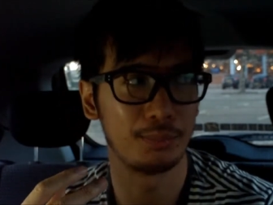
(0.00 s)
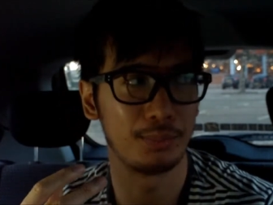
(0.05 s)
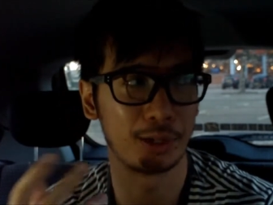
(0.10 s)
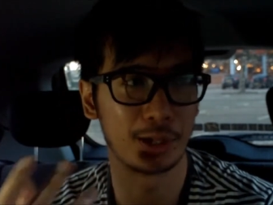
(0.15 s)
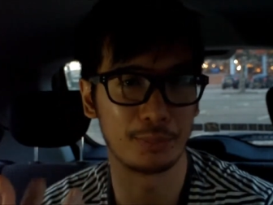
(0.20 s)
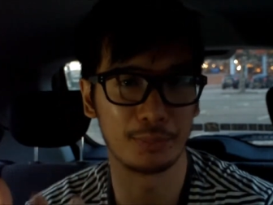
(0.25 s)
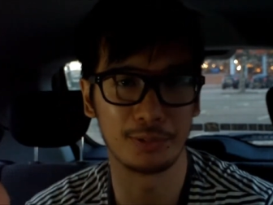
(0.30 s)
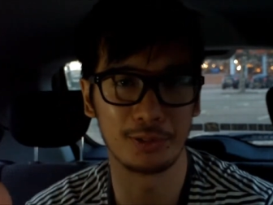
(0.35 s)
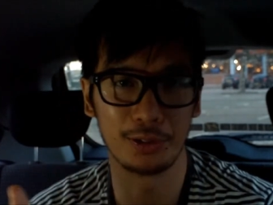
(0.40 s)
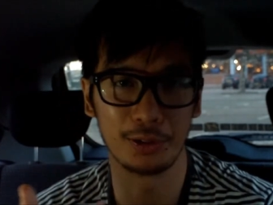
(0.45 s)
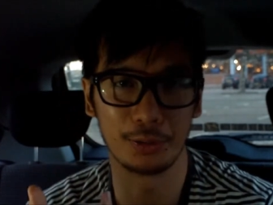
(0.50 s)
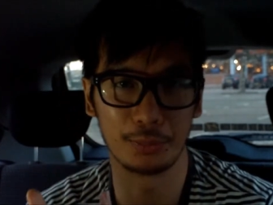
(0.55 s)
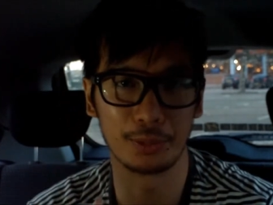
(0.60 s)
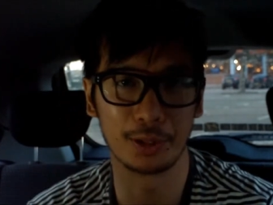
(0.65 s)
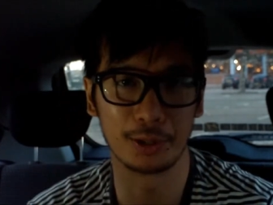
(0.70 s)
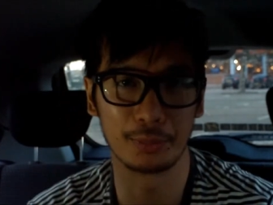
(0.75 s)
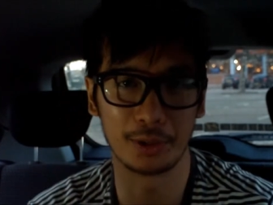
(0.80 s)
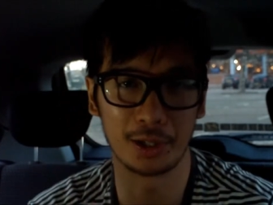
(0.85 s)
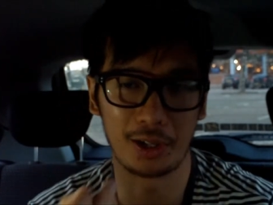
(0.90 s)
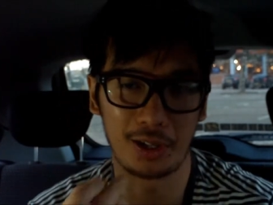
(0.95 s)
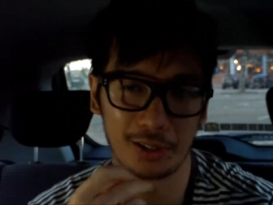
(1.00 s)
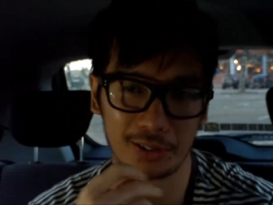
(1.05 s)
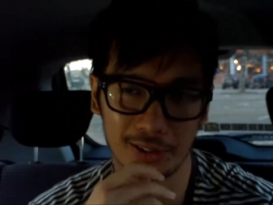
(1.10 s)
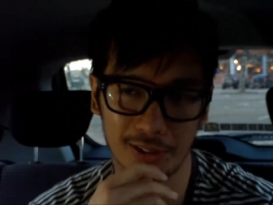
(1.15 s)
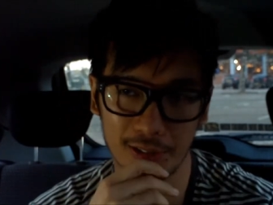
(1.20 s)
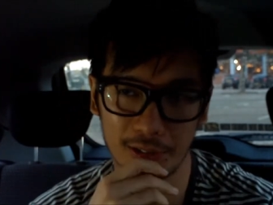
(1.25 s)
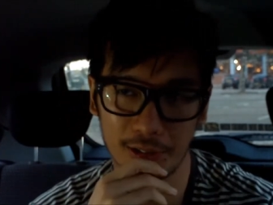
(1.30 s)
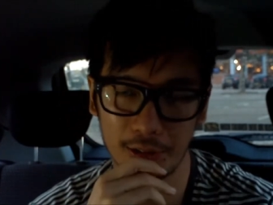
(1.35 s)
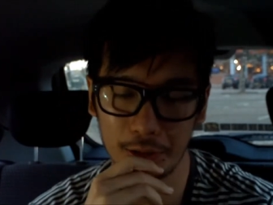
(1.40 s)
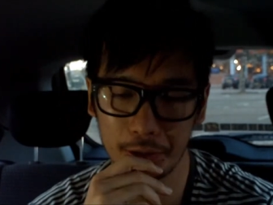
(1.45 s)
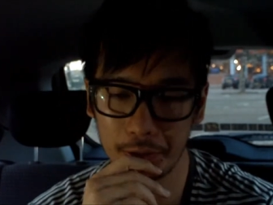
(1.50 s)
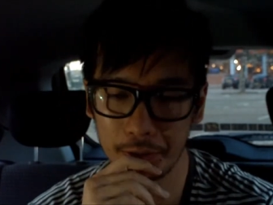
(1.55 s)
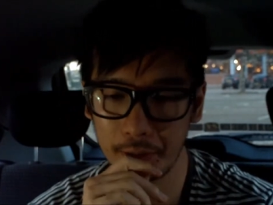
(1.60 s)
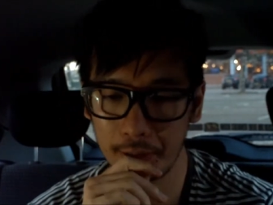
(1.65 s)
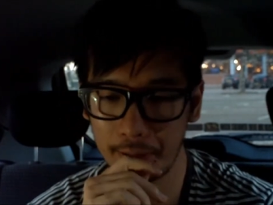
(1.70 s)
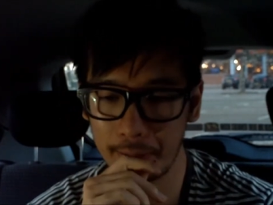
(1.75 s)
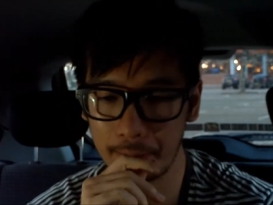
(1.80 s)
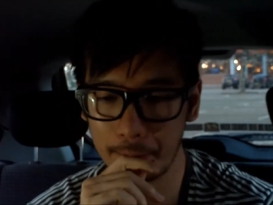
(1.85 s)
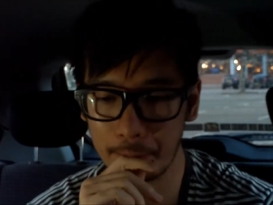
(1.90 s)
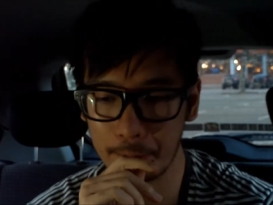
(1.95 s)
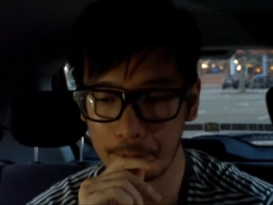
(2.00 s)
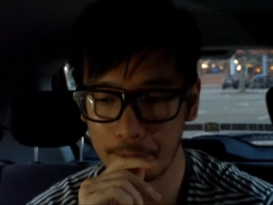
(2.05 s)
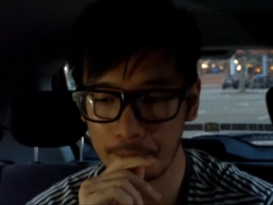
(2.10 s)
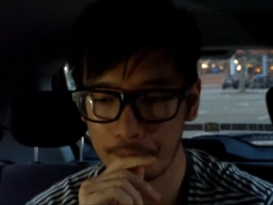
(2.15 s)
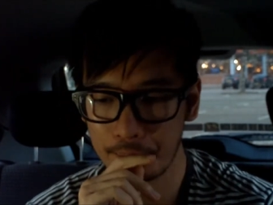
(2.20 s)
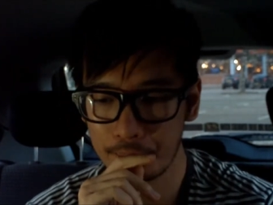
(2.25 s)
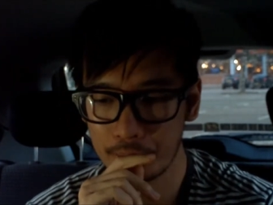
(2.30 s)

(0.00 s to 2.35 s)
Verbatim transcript: become you know become an artist, you know. Um,